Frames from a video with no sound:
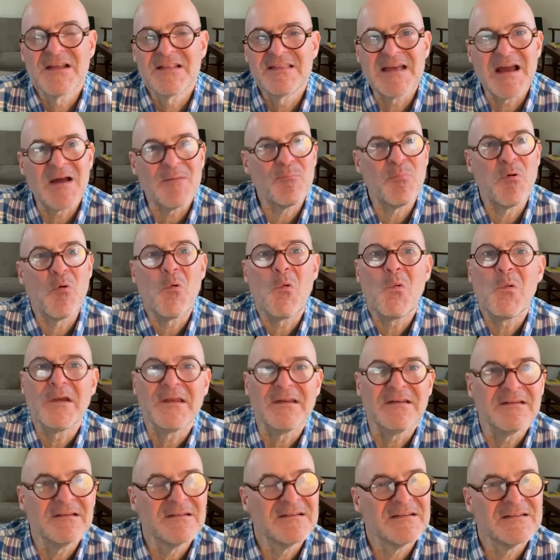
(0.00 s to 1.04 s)
at that
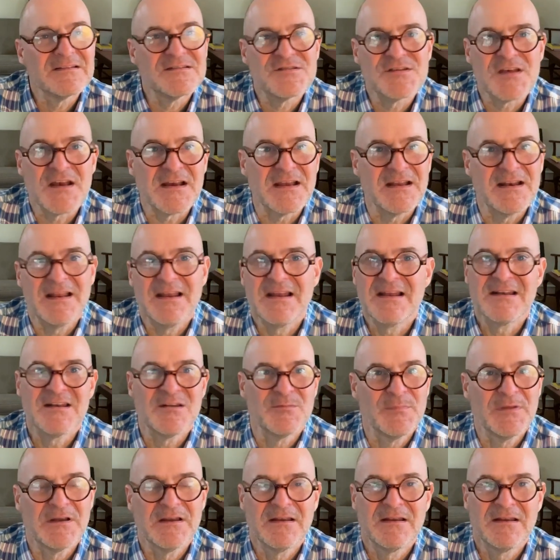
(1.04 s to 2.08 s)
point, secondhand
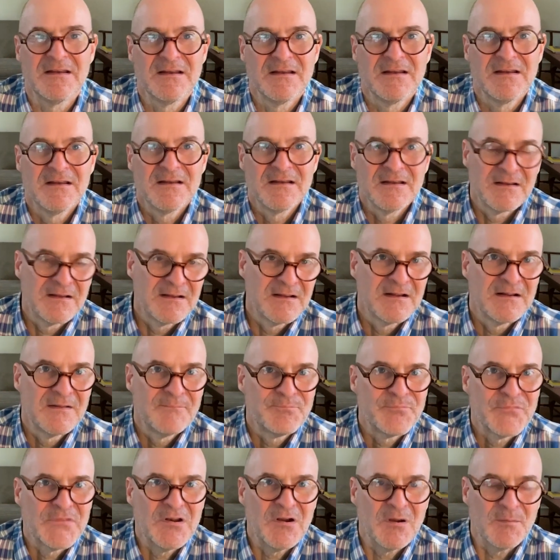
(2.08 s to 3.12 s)
to me.
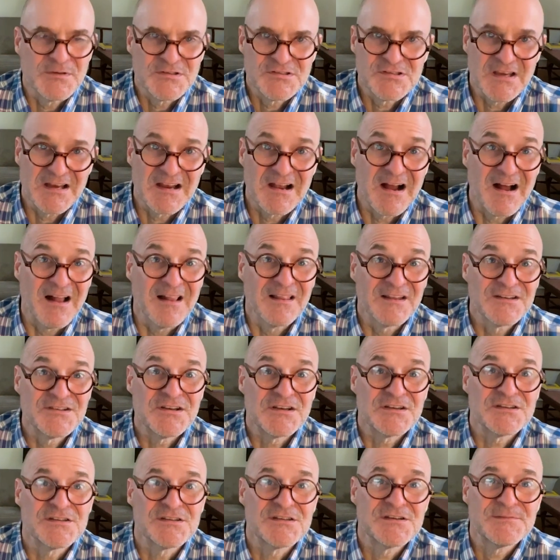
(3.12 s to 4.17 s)
You know, I'm a
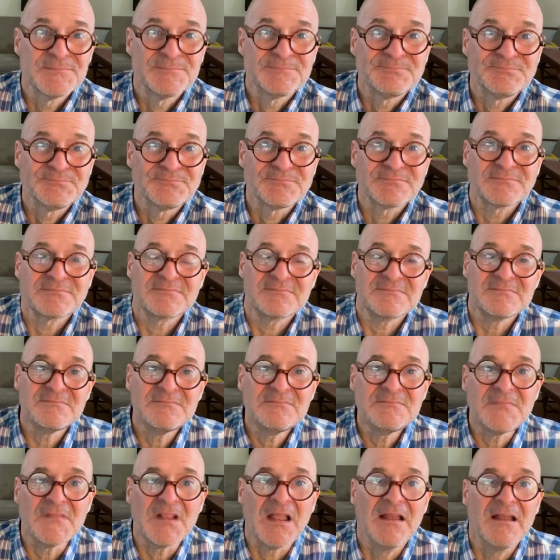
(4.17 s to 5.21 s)
psychologist,
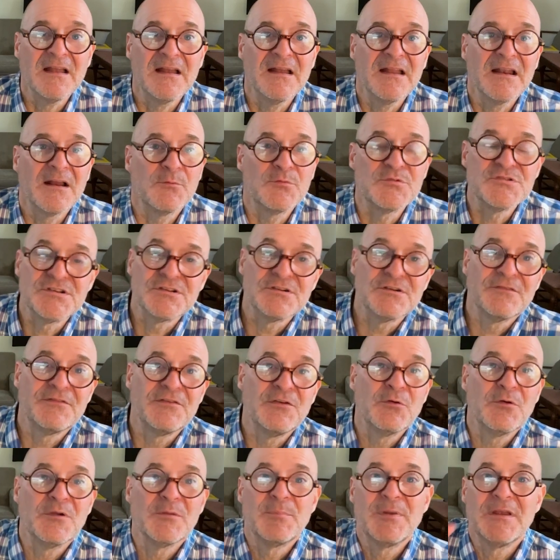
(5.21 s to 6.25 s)
and I was
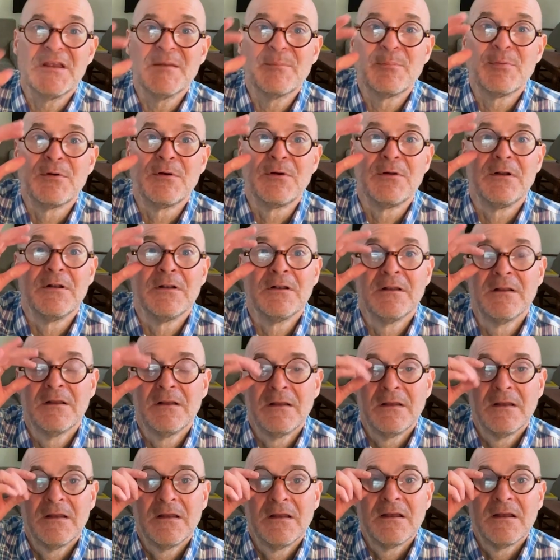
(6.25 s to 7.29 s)
interviewing people.
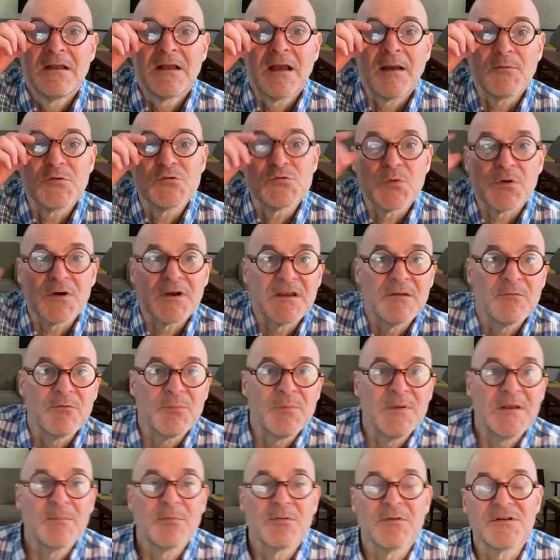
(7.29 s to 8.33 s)
I was working with
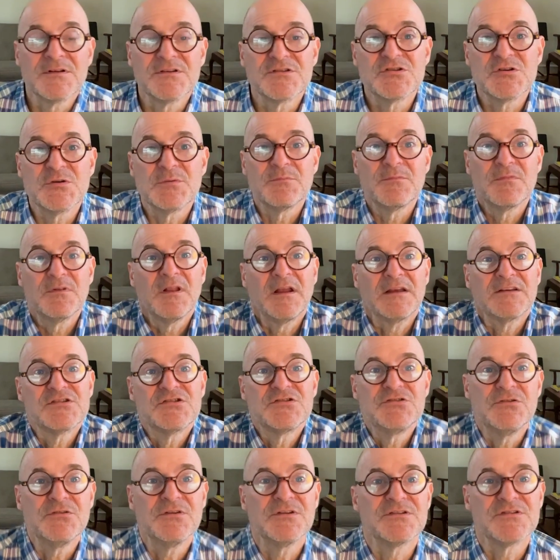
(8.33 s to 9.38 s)
people in like
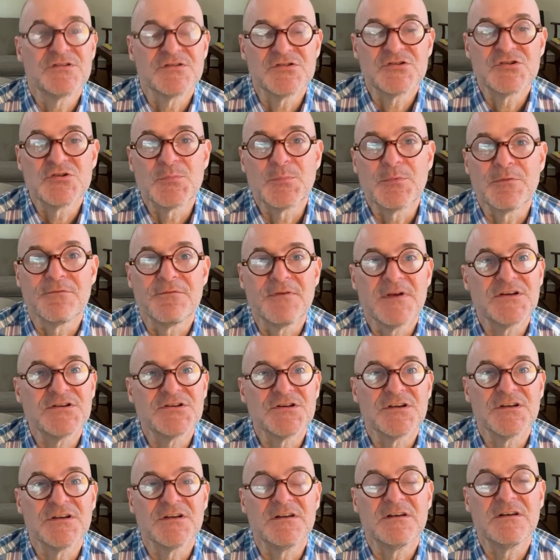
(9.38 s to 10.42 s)
students in
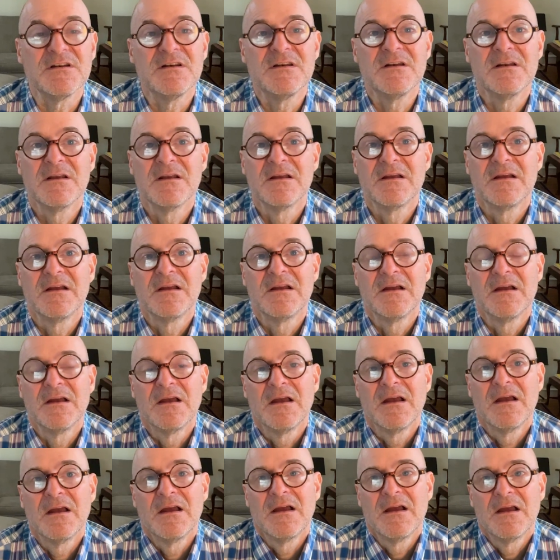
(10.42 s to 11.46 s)
supervision.
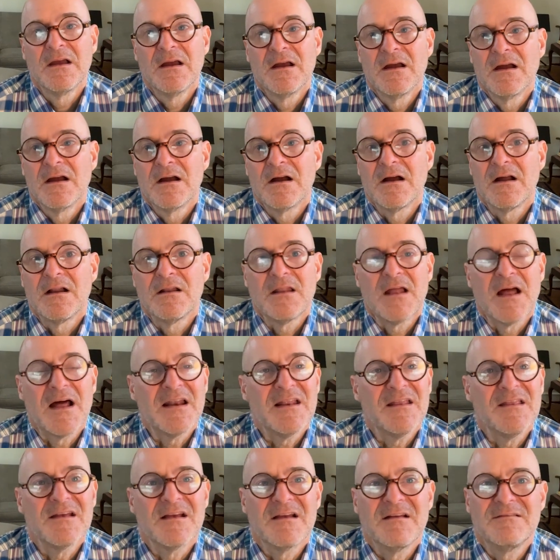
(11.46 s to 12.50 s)
A
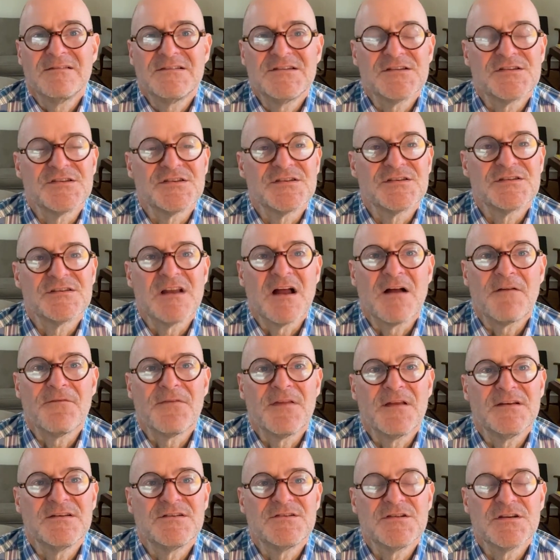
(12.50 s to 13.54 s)
lot of the just stuff
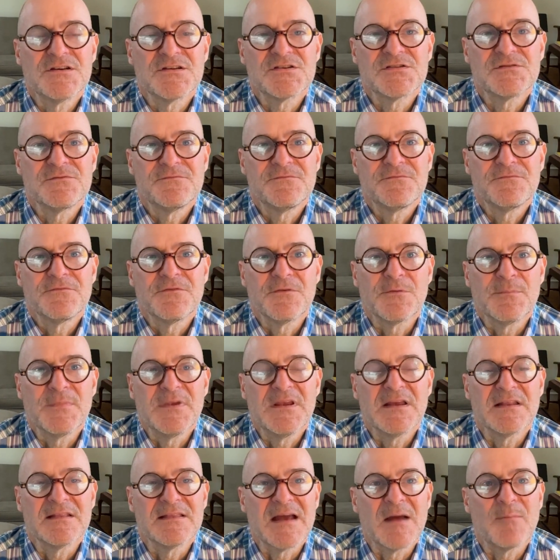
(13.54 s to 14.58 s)
that just, for
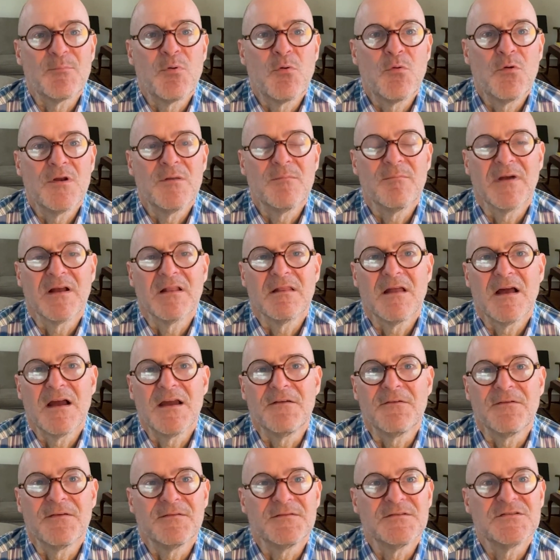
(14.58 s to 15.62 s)
me at that point in my
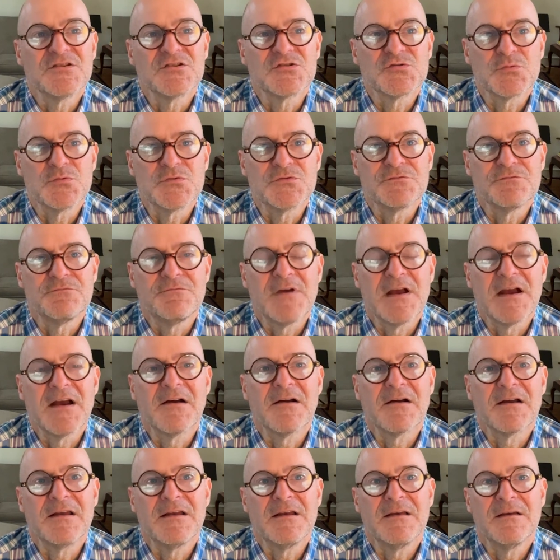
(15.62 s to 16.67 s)
life, it just was
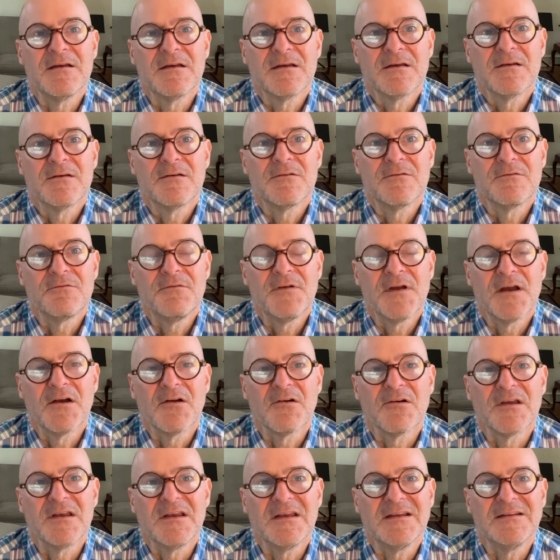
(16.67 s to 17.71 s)
very,
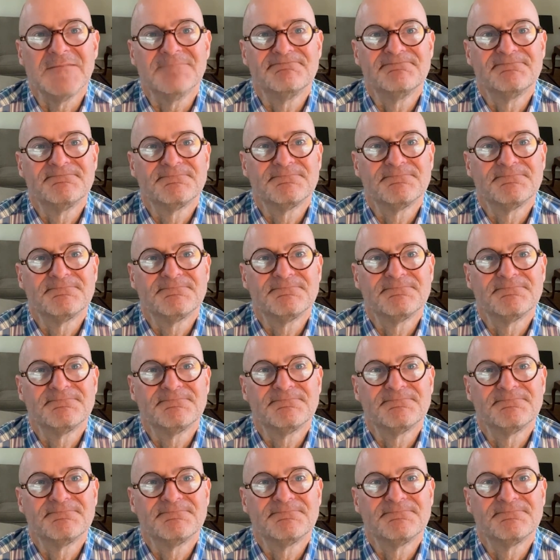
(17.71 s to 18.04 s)
very,